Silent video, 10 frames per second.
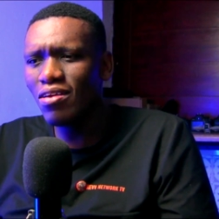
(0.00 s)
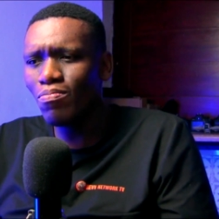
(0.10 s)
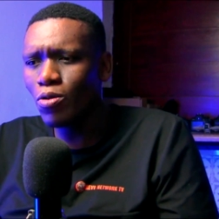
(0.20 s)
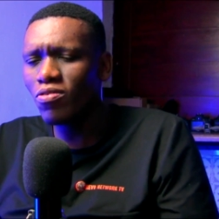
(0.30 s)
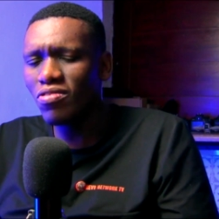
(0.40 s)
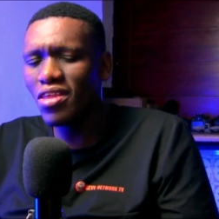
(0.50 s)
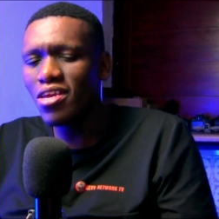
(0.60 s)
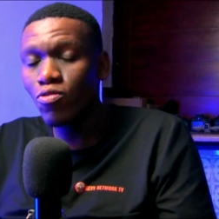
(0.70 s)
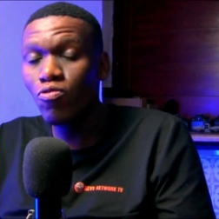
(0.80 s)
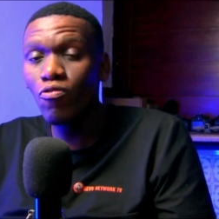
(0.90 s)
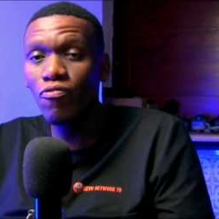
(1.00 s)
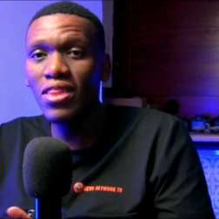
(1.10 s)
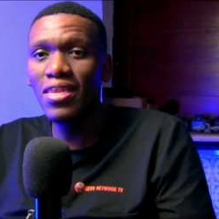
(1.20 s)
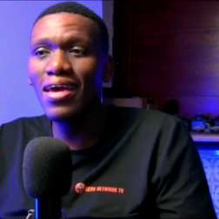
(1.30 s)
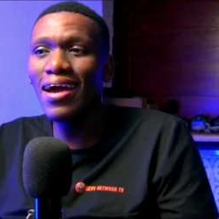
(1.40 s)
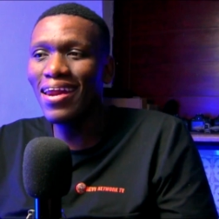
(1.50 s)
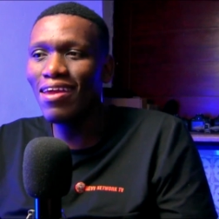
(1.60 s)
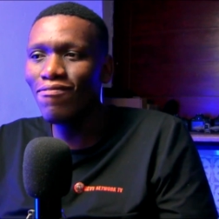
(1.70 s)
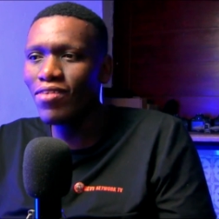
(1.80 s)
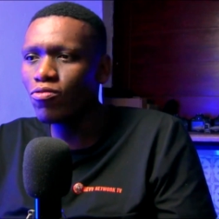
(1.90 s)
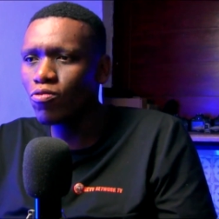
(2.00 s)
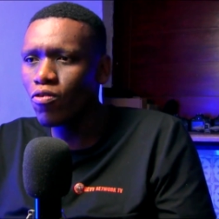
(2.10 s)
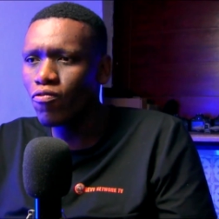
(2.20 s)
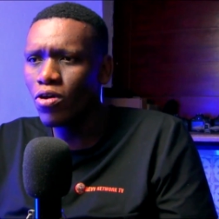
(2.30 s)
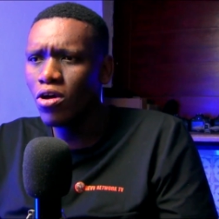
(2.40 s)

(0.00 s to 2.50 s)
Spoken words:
because they need to feed their cravings of